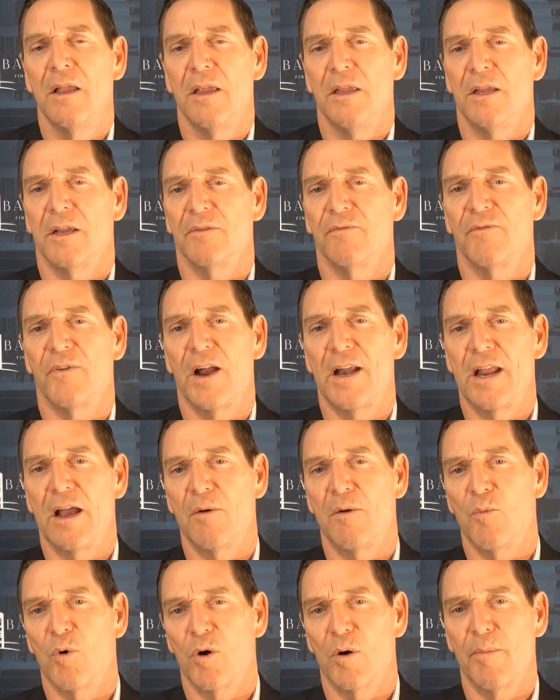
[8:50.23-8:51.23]
You can find
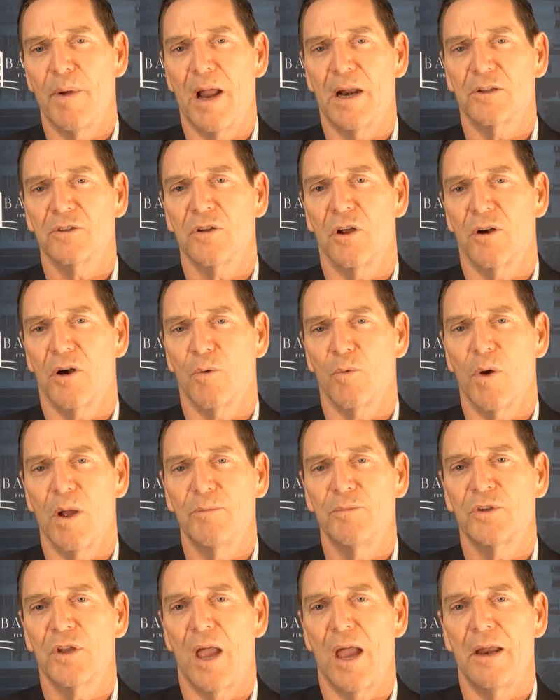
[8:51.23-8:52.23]
out more about us on our
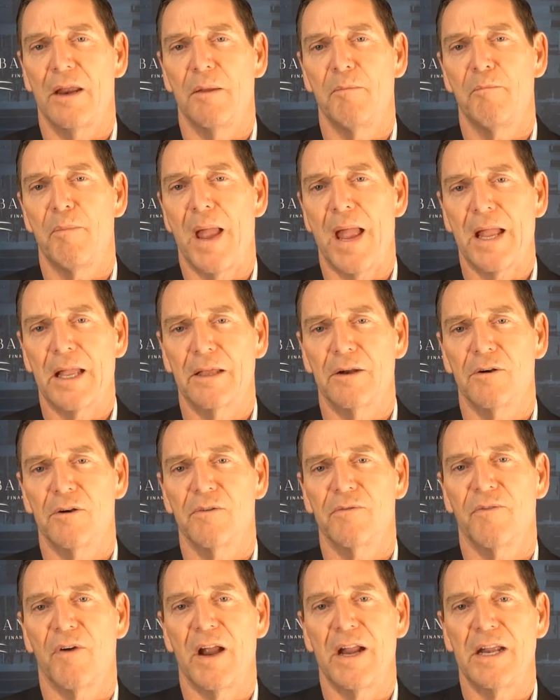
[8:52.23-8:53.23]
website at
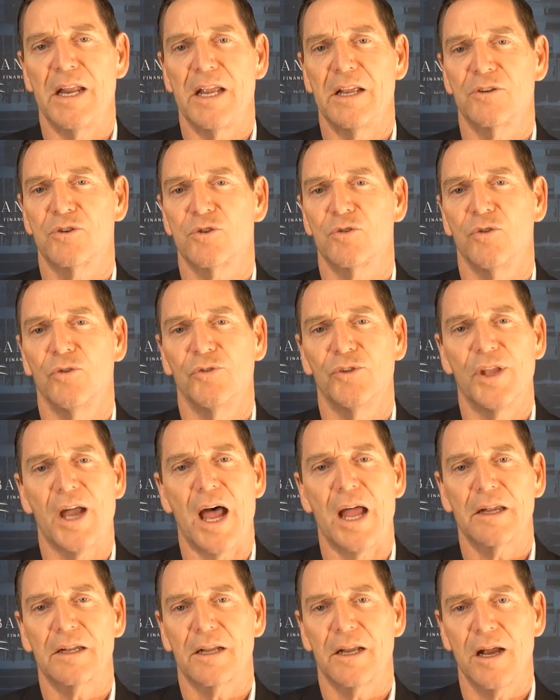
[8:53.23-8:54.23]

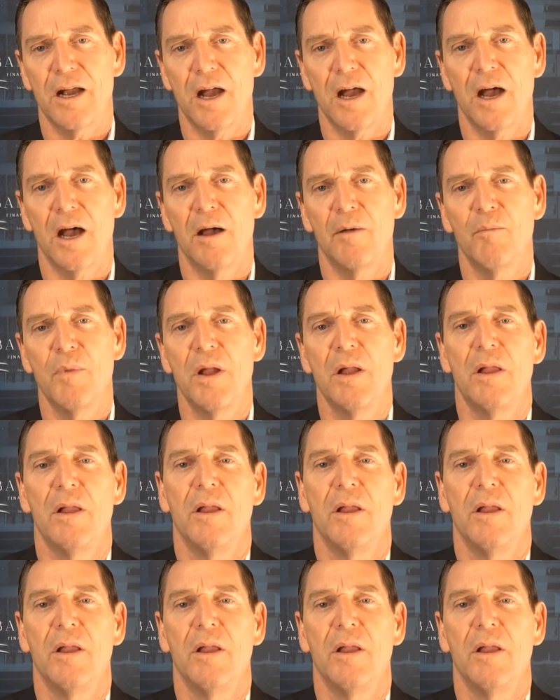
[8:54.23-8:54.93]
bangerterfinancial.com,